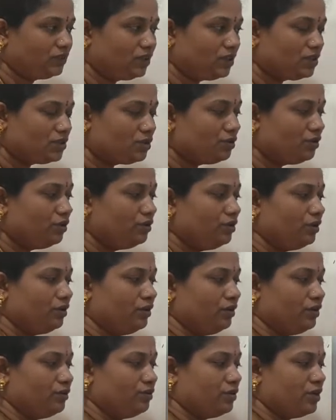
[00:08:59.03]
So
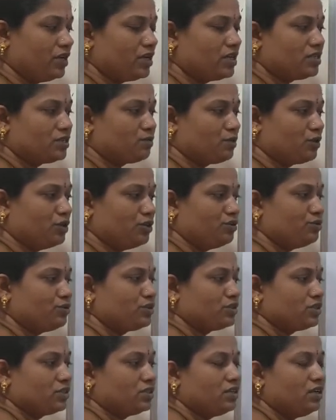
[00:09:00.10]
urea is
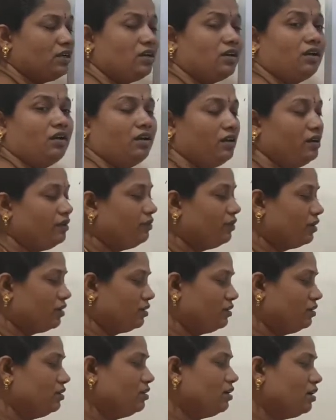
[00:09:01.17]
produced in the liver.
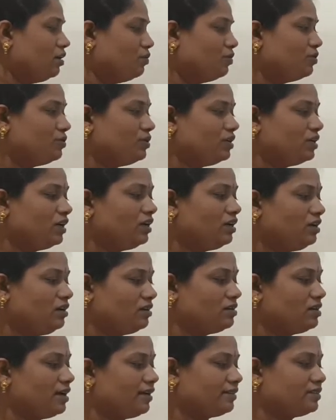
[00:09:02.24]
The ammonia
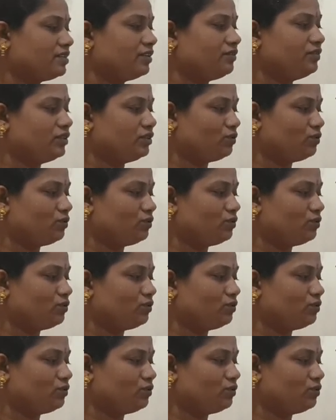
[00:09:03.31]
reacted with